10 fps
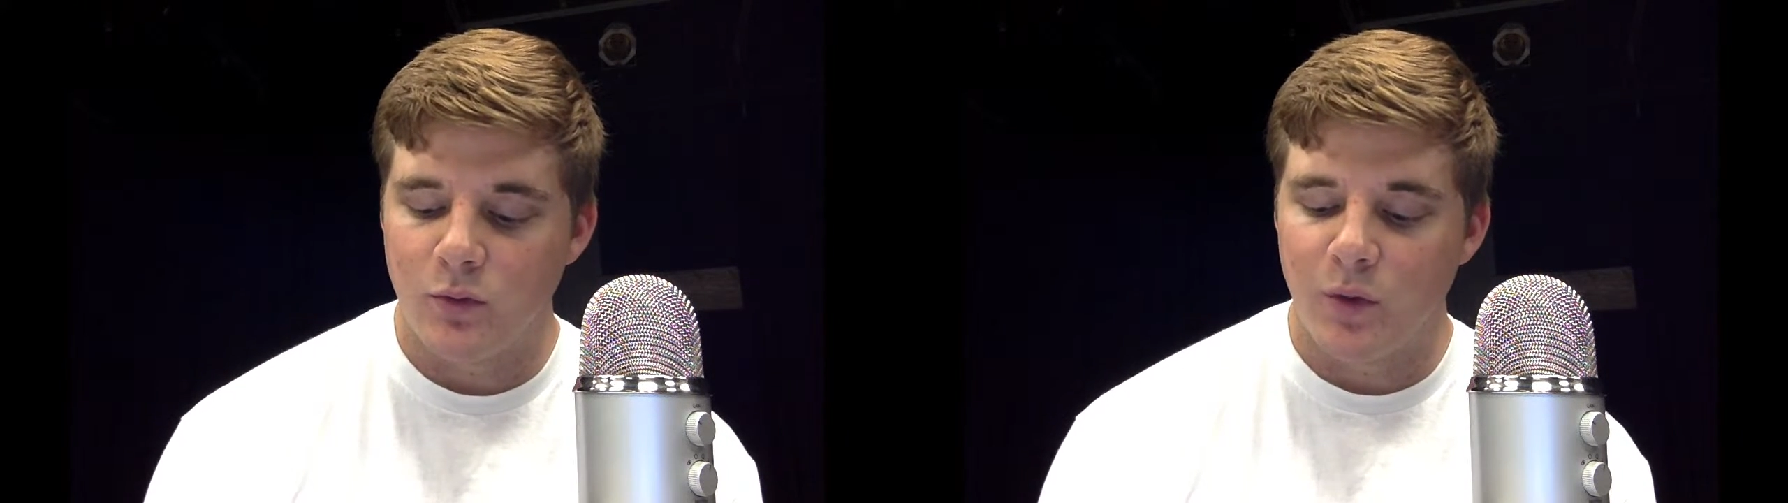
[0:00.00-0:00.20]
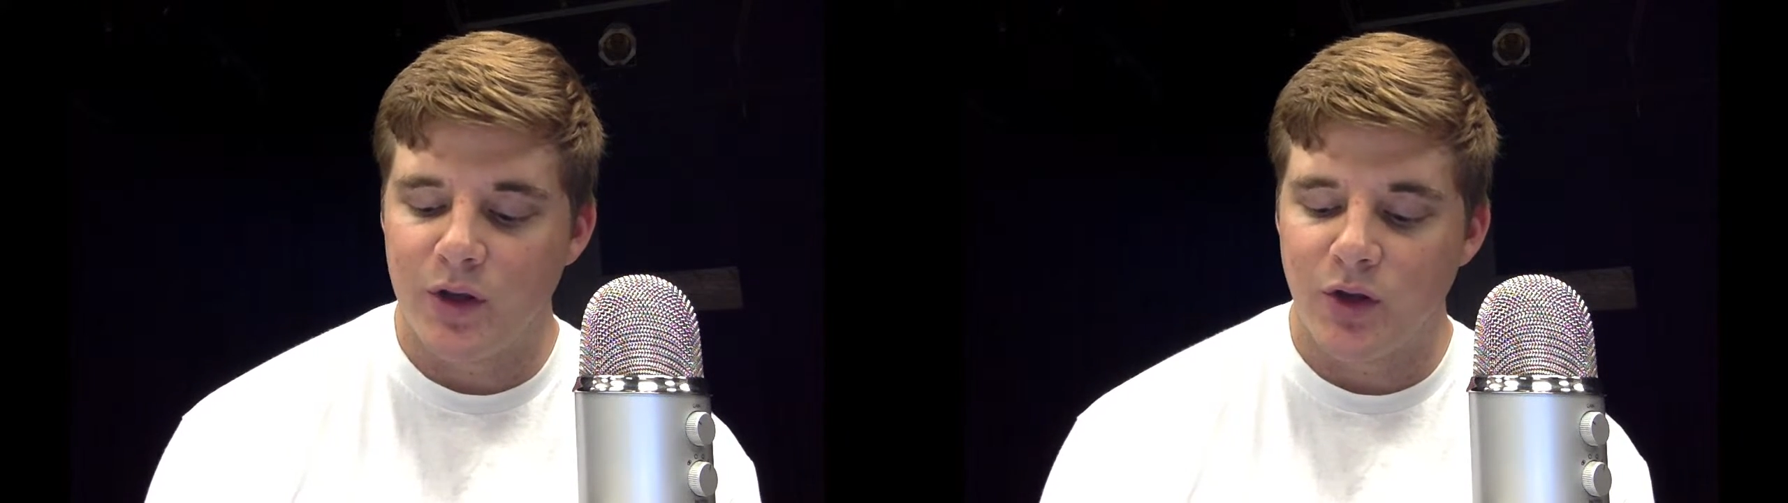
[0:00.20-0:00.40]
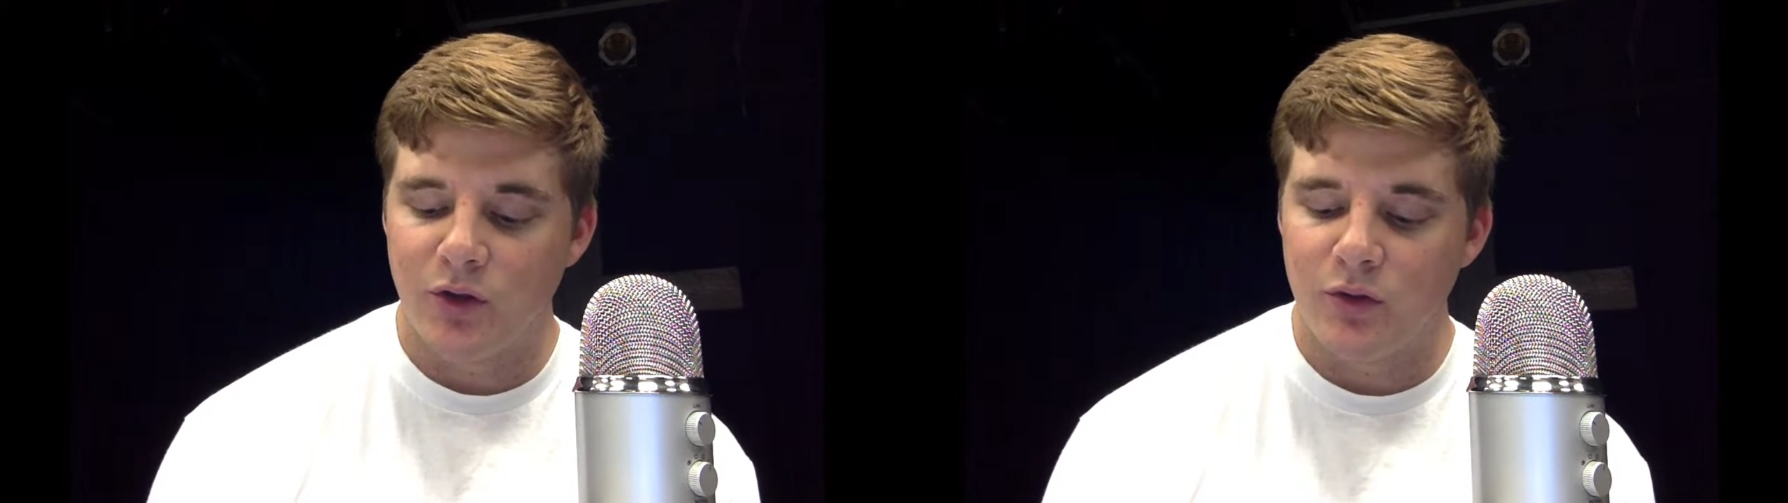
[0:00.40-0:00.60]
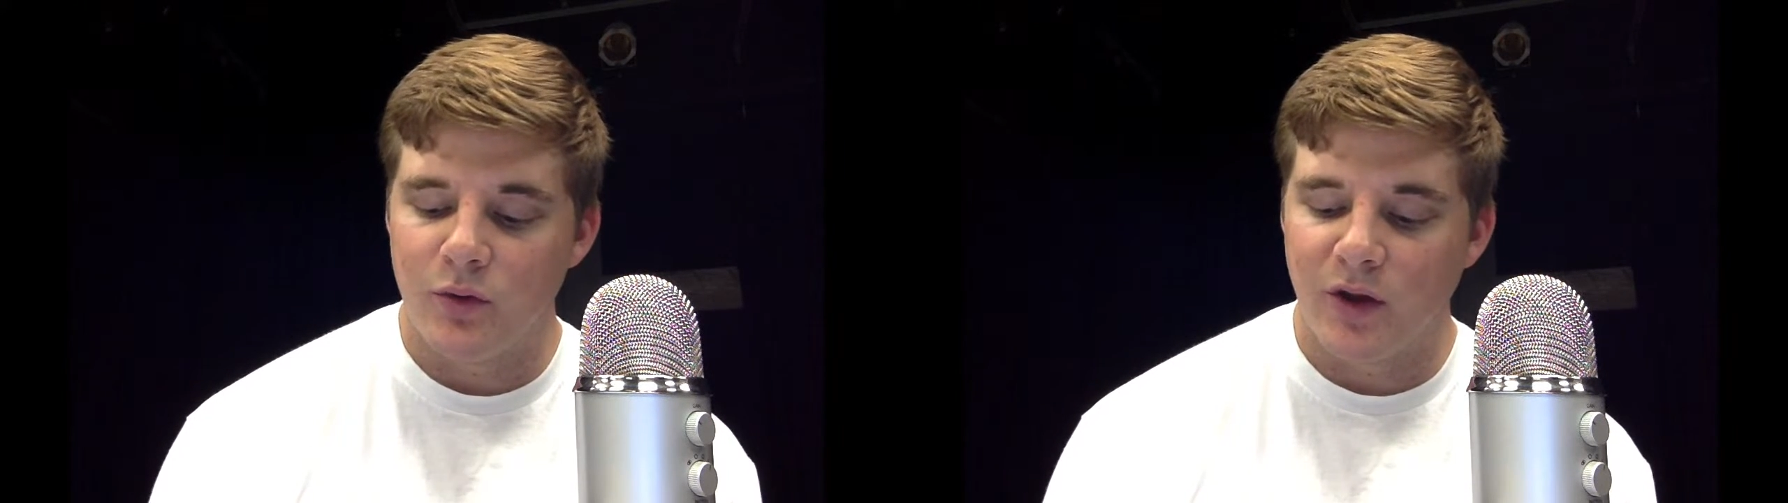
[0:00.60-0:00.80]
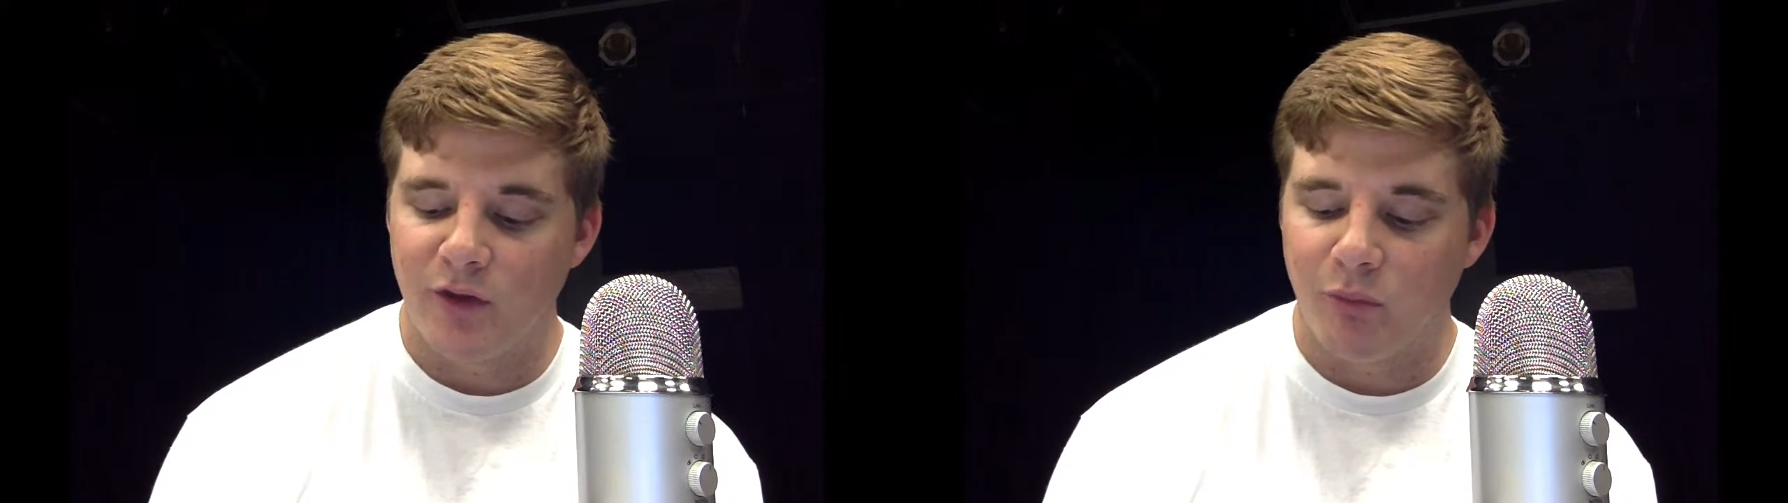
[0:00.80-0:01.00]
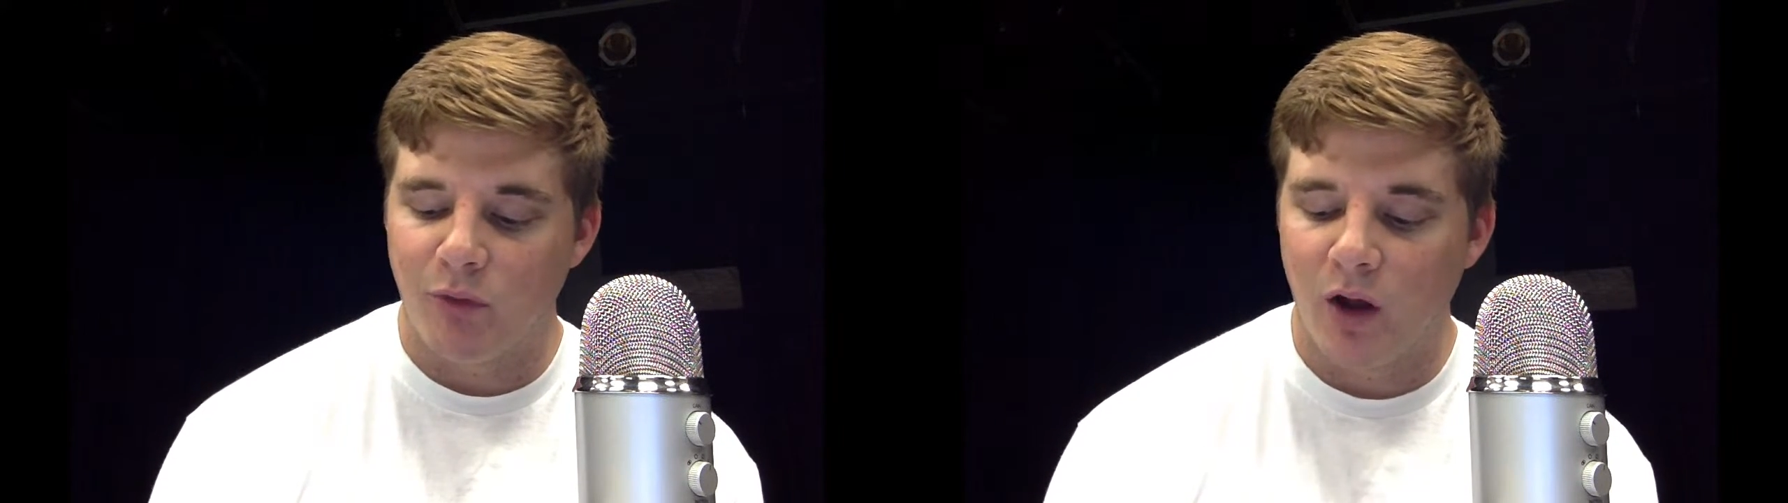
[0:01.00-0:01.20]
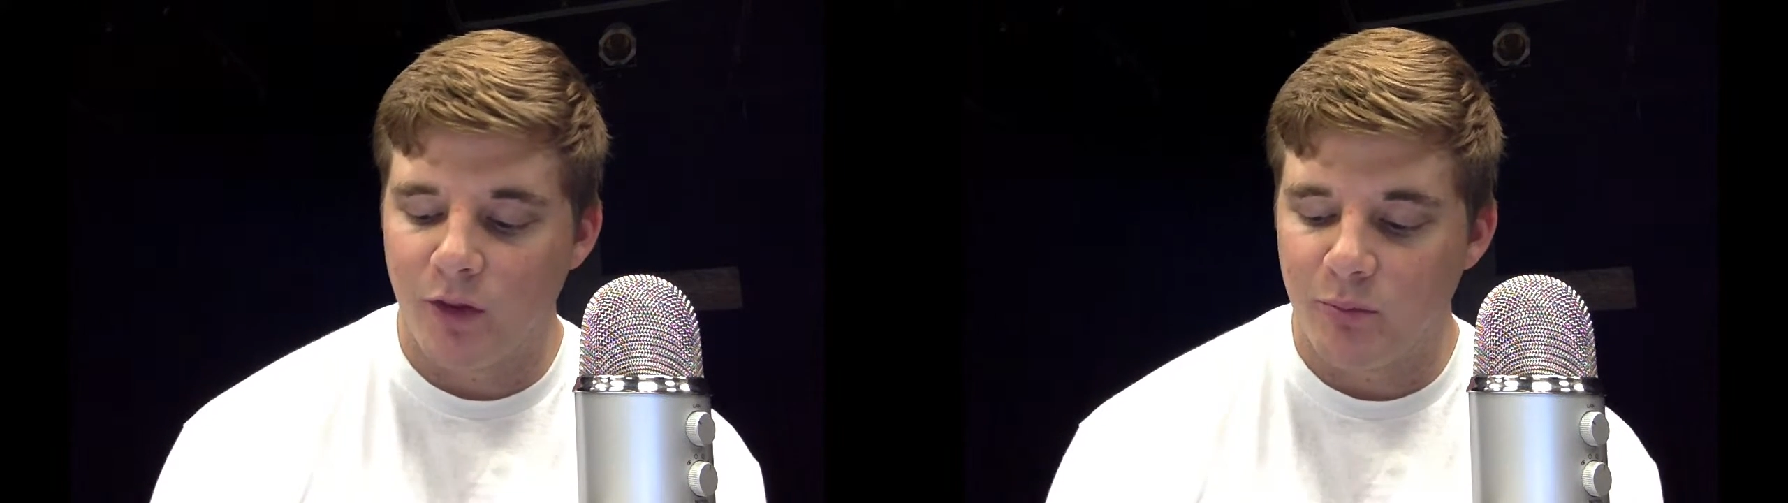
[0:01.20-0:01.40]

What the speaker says: When you have brought